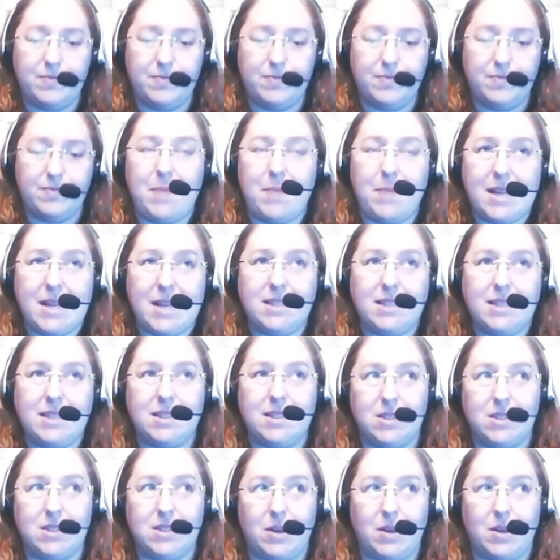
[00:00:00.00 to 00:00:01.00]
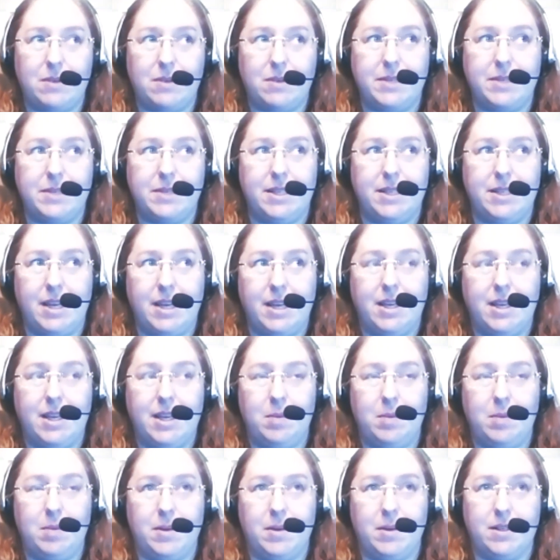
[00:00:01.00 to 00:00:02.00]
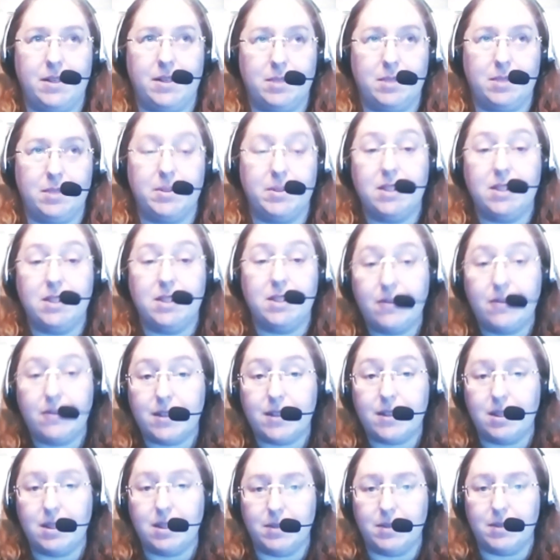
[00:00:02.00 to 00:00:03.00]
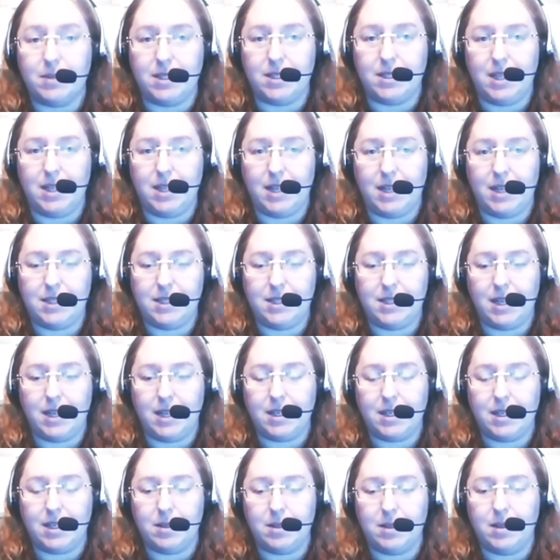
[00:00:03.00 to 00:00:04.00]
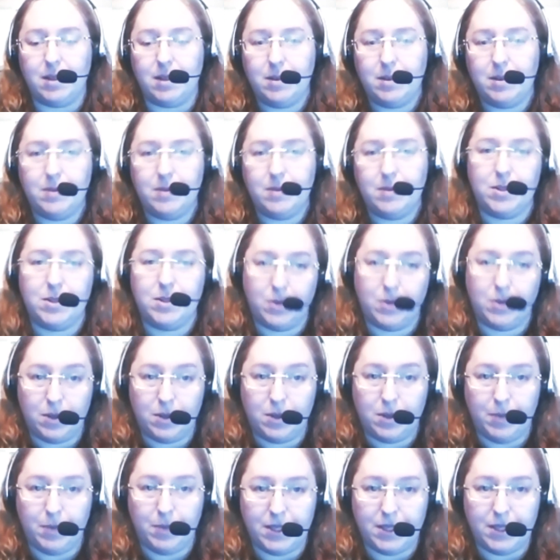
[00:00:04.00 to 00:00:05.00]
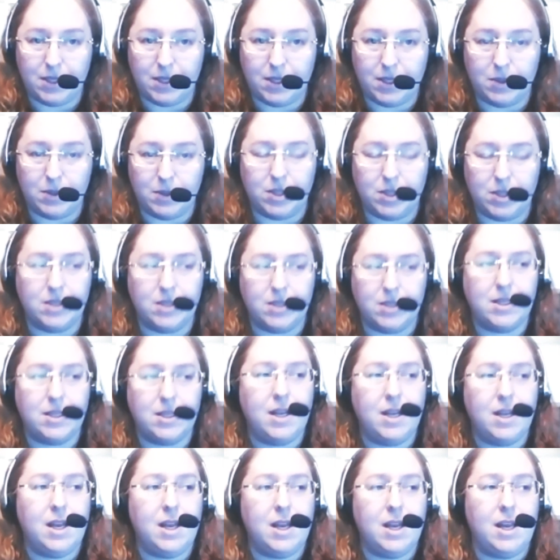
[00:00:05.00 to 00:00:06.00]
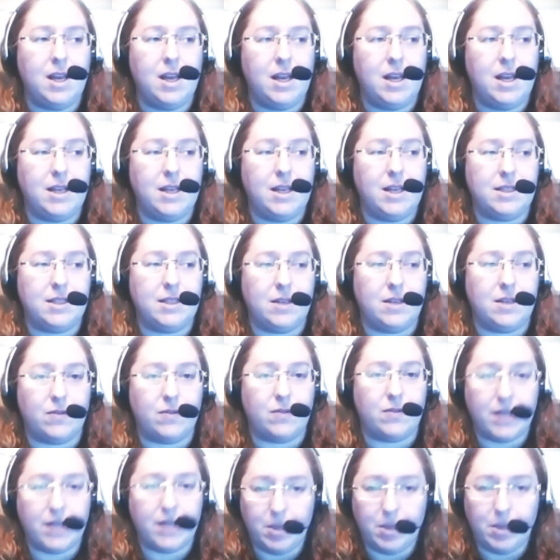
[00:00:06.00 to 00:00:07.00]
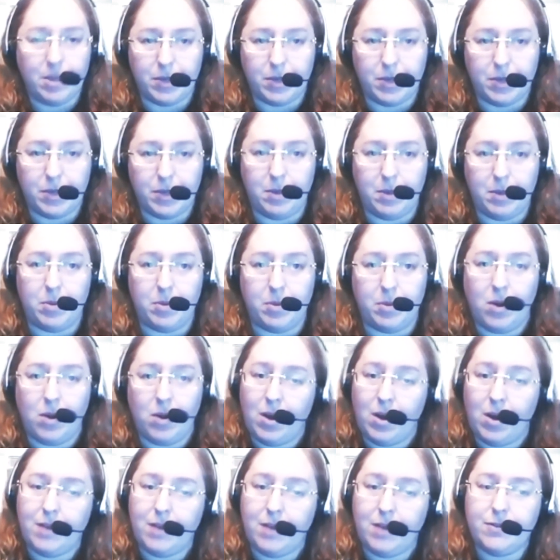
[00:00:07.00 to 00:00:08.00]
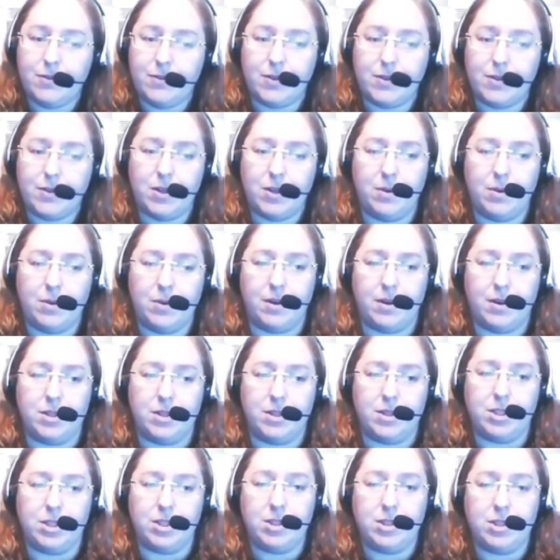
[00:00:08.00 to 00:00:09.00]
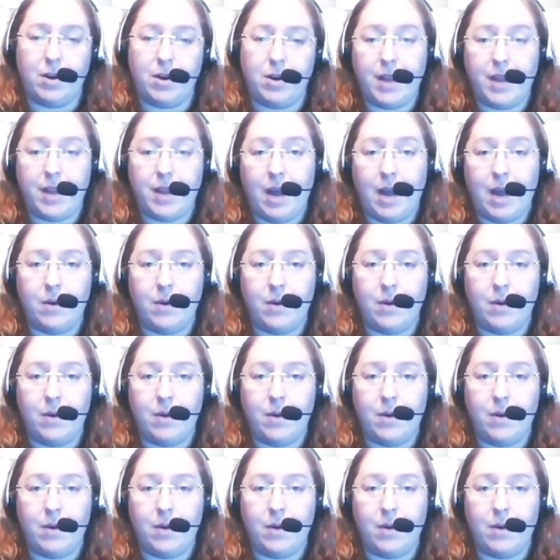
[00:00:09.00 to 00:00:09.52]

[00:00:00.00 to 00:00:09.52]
biggest concern with the gatekeeping, specifically with the aesthetic and so-called basic witches, is that it really puts people off who are just starting out